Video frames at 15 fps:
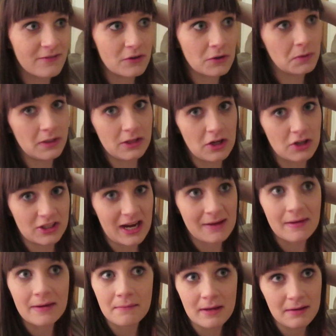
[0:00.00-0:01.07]
for a really long time.
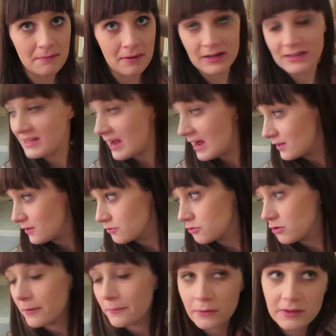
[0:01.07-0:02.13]
Like my dad grew
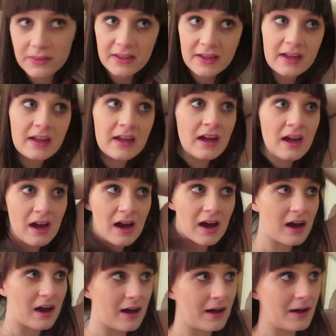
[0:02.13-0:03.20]
up with it.
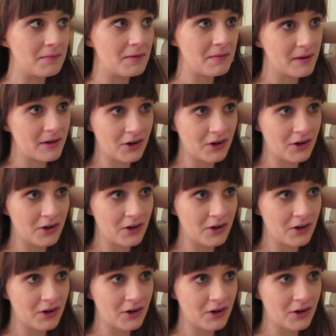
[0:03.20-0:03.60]
Um, and my